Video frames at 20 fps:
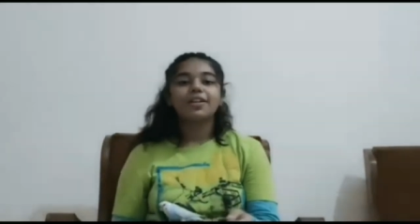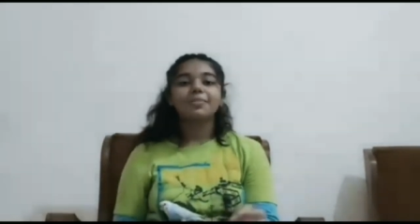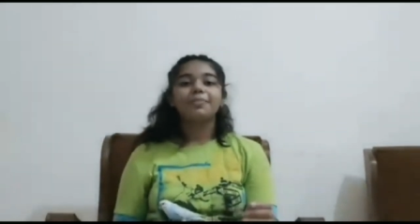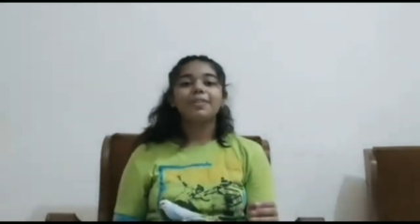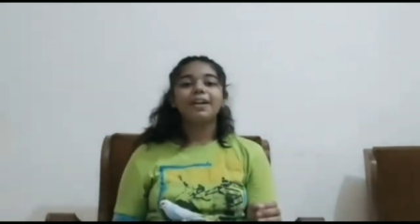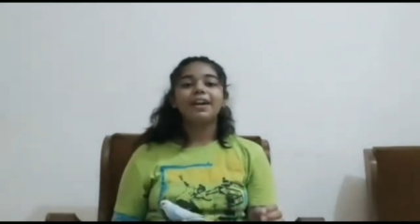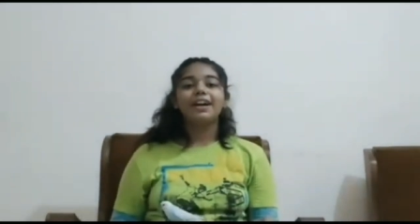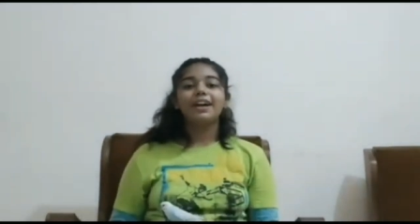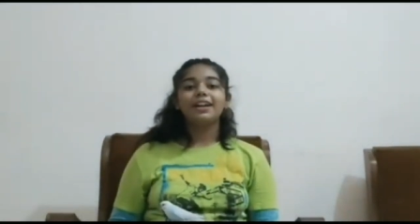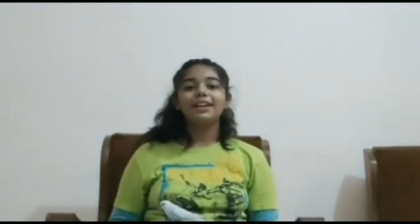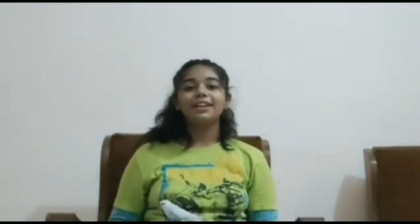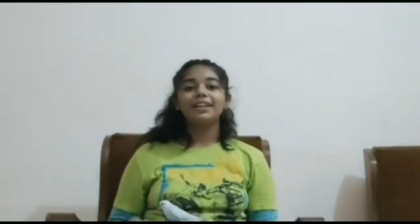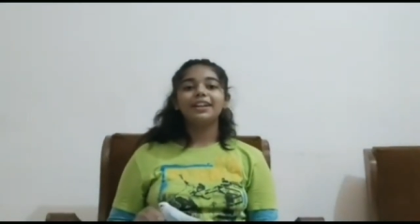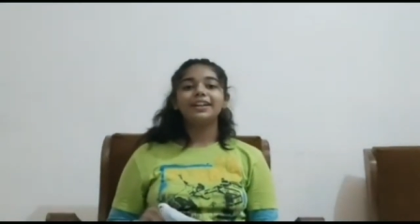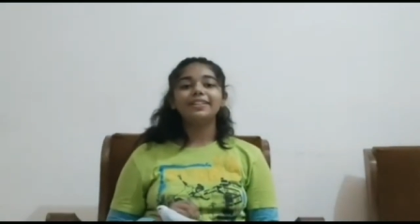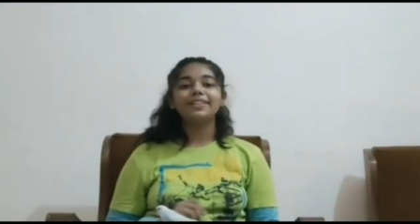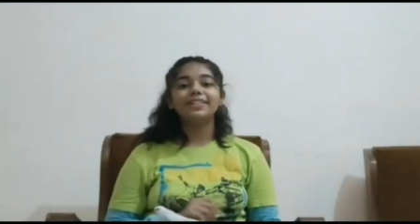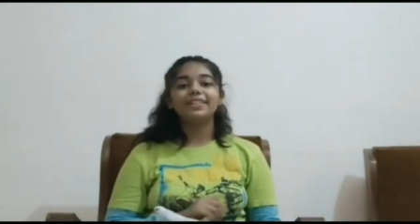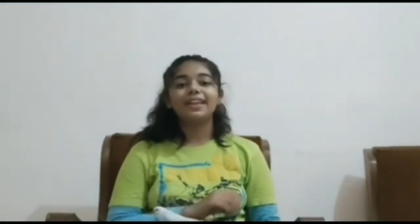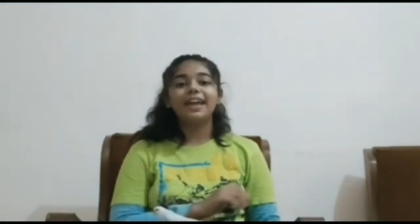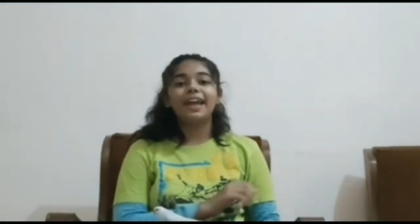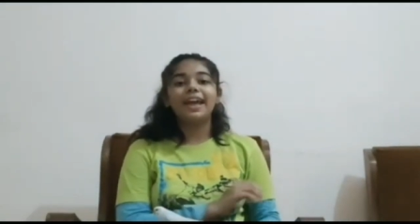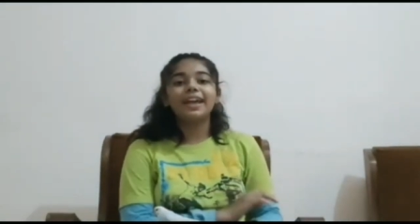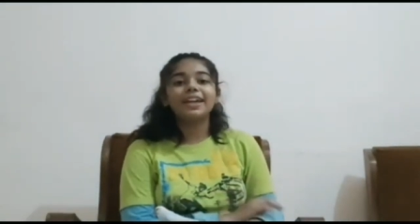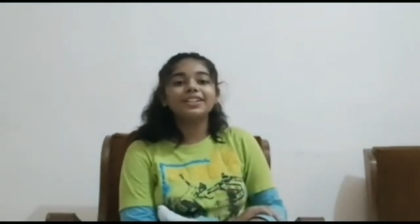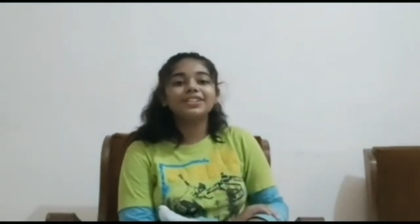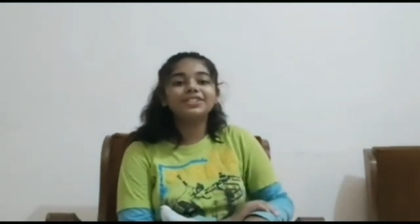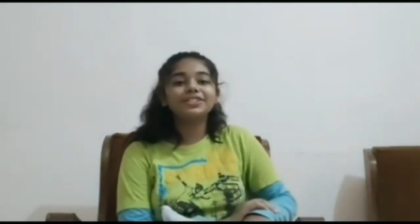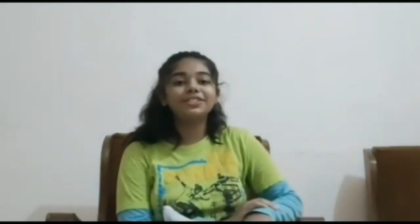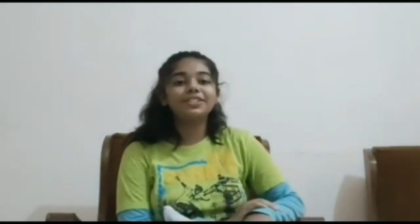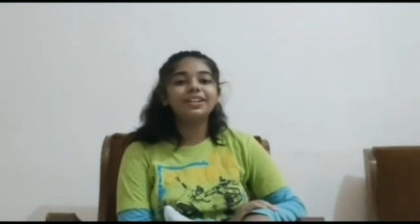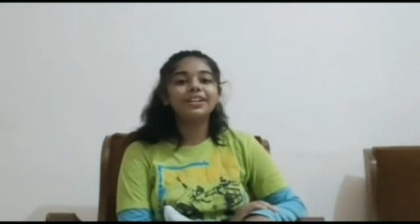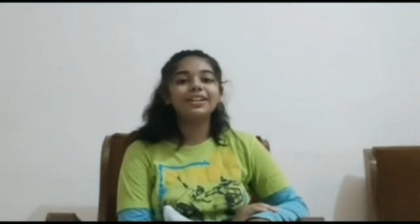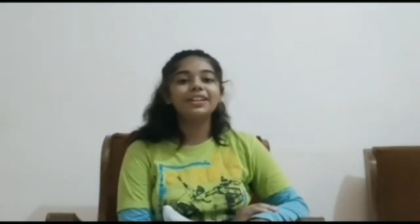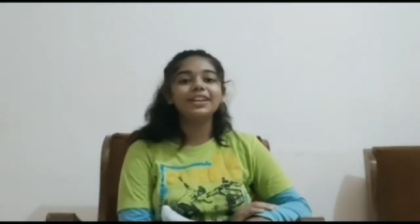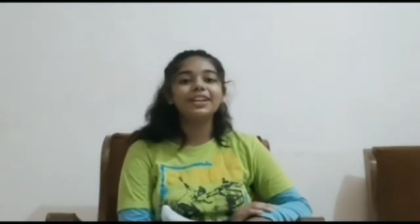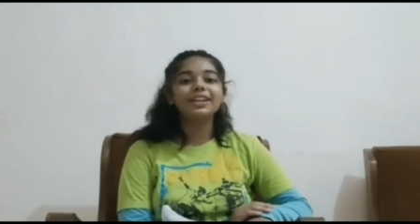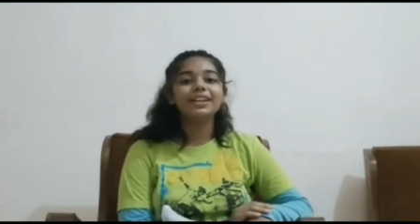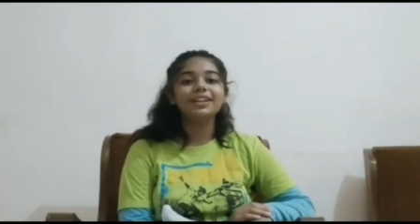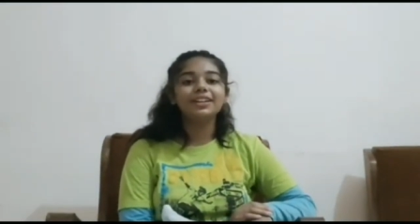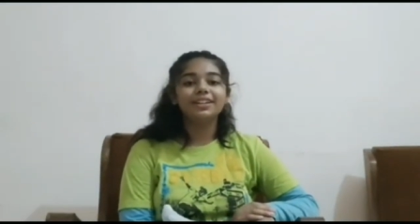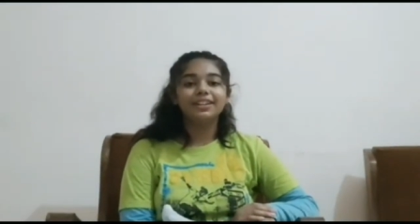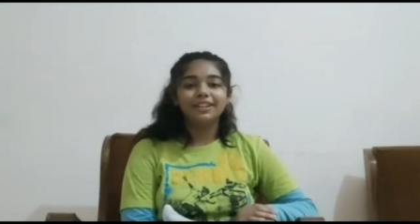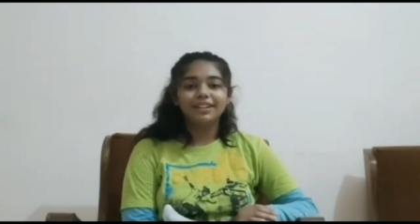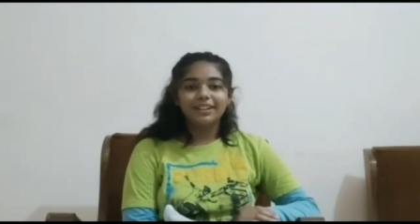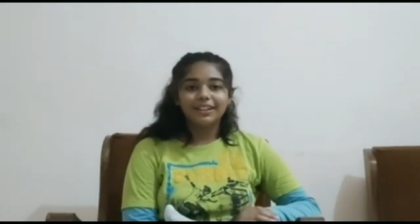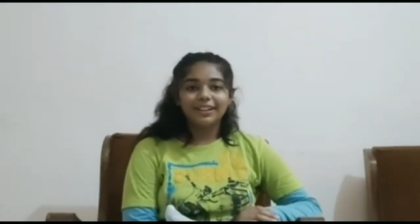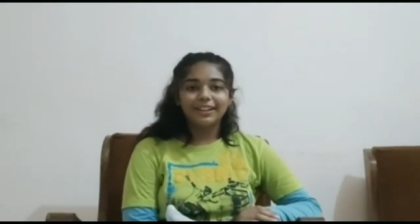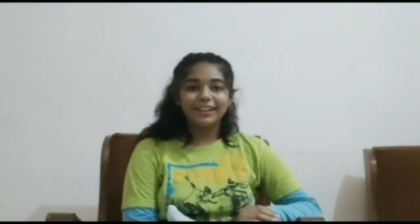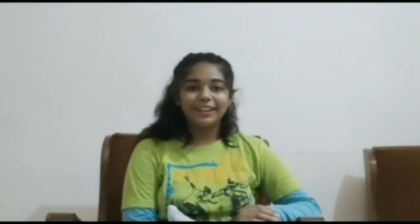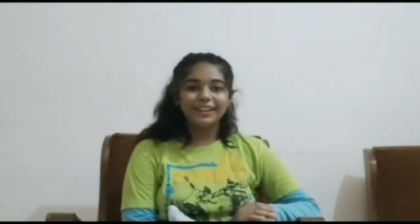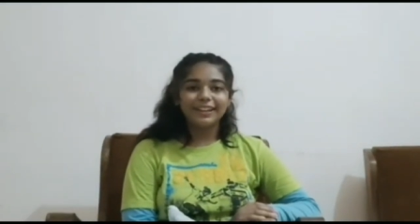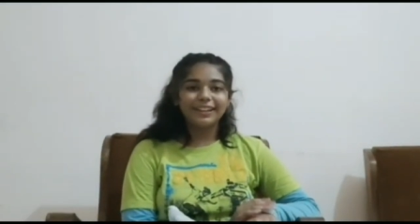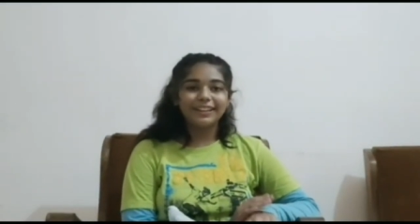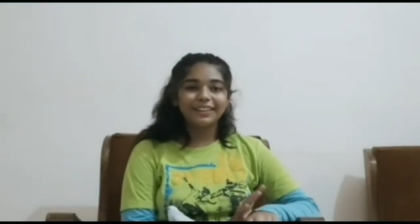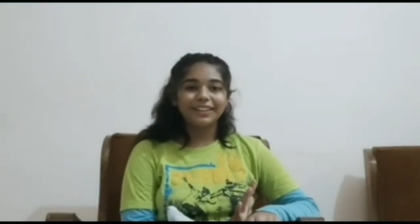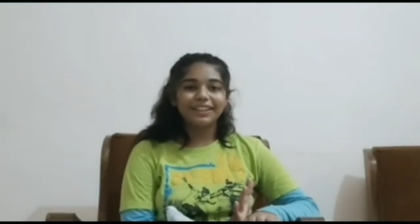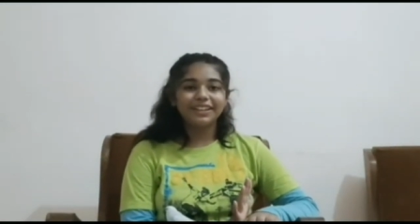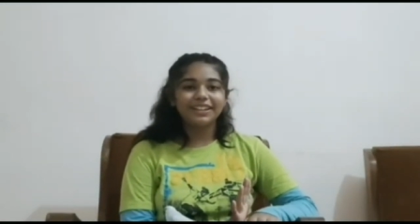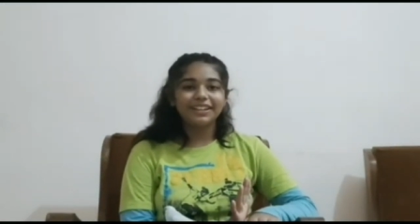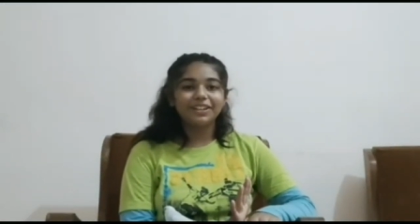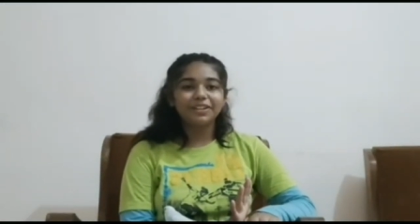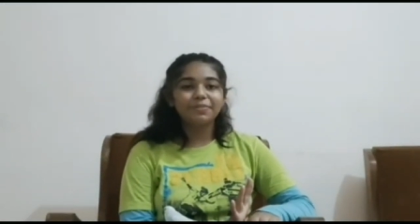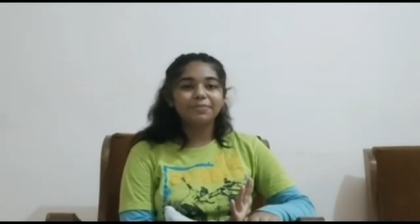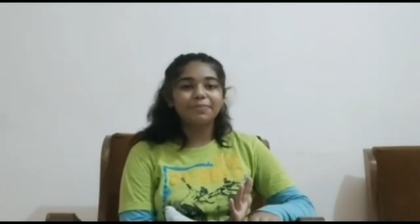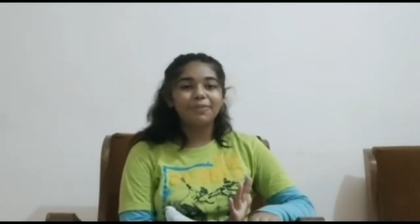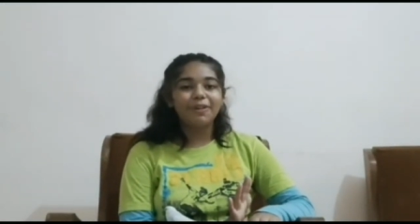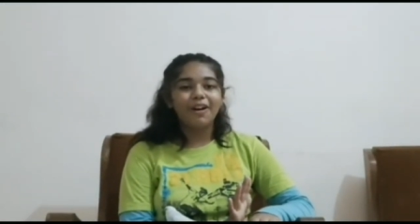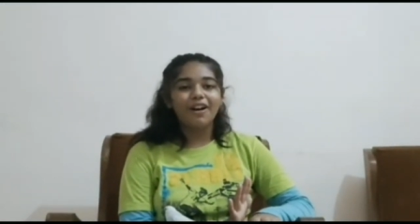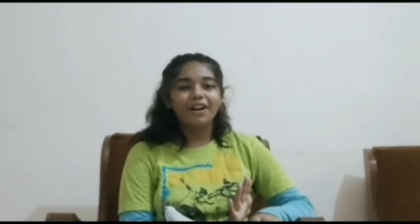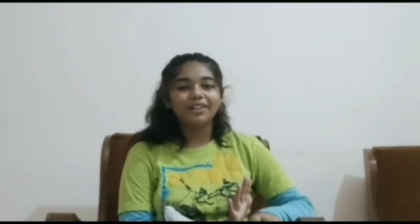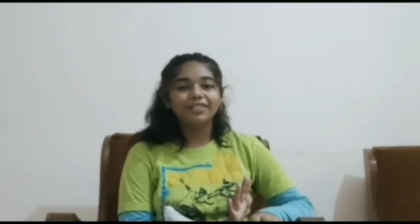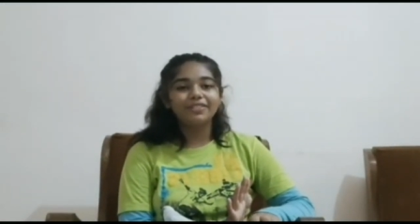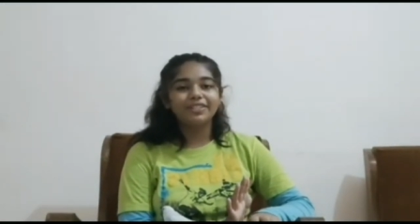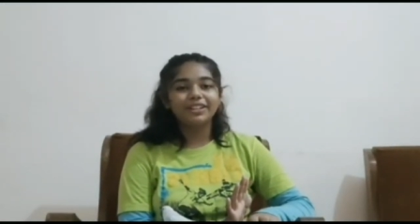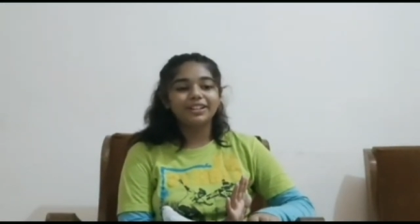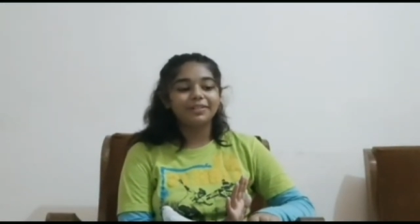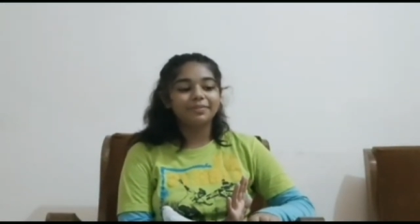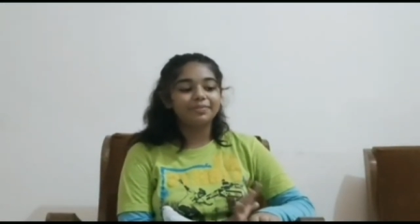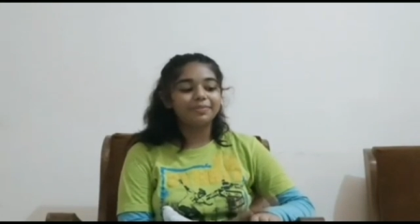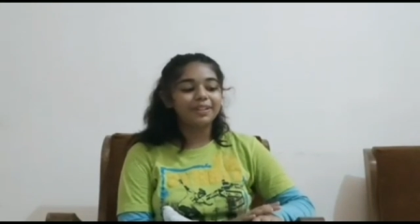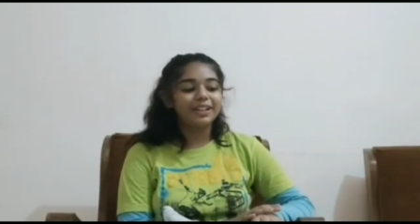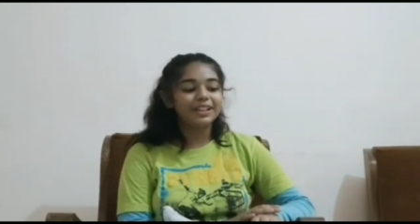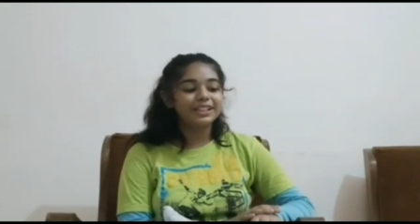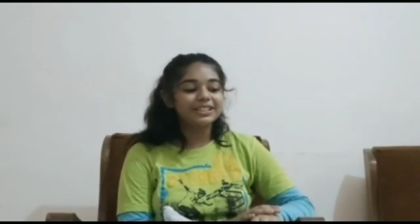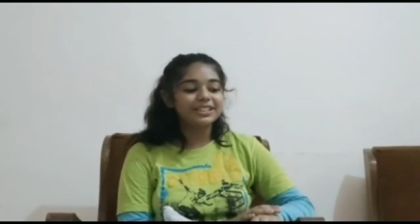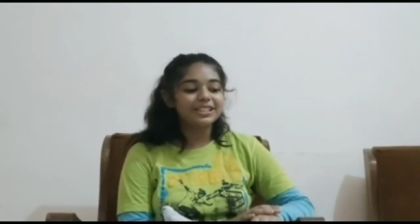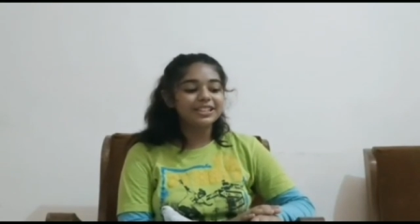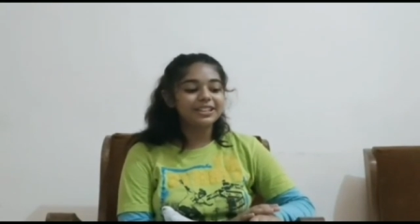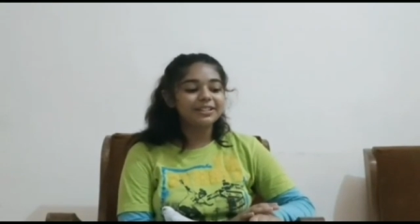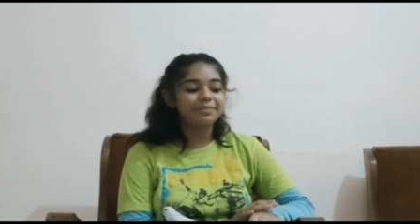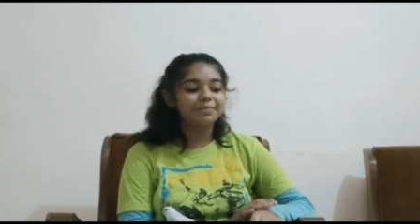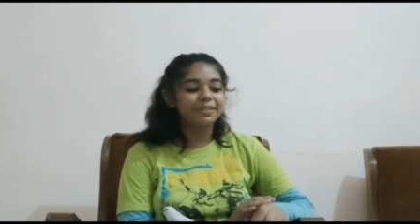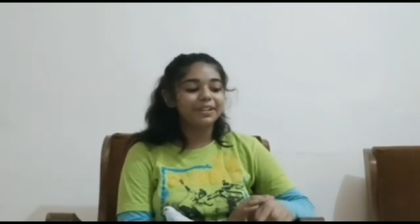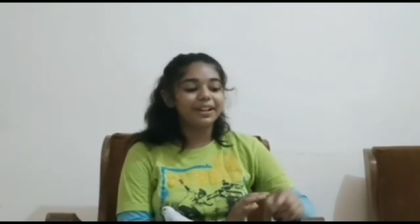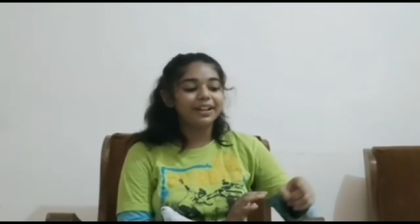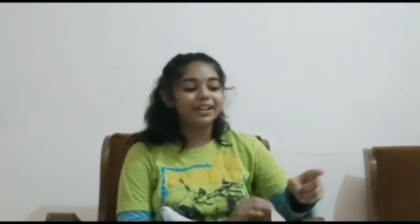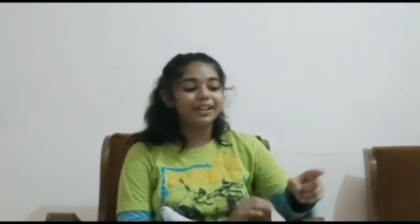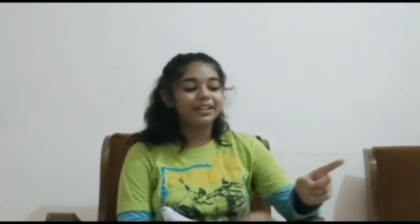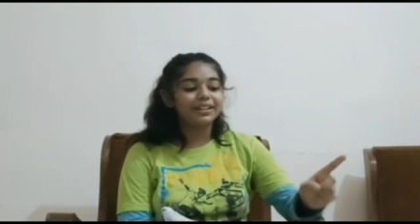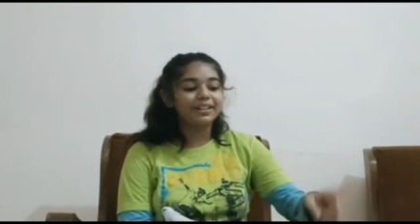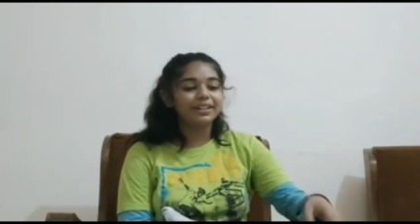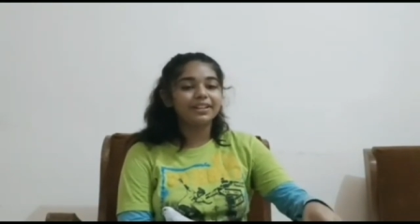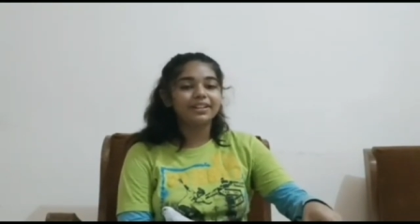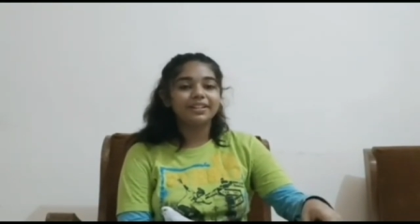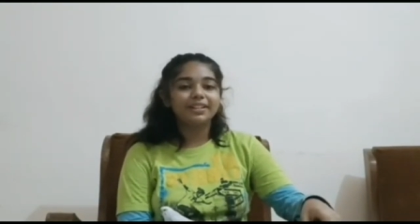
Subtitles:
But it's actually easy to bond with a budgie, but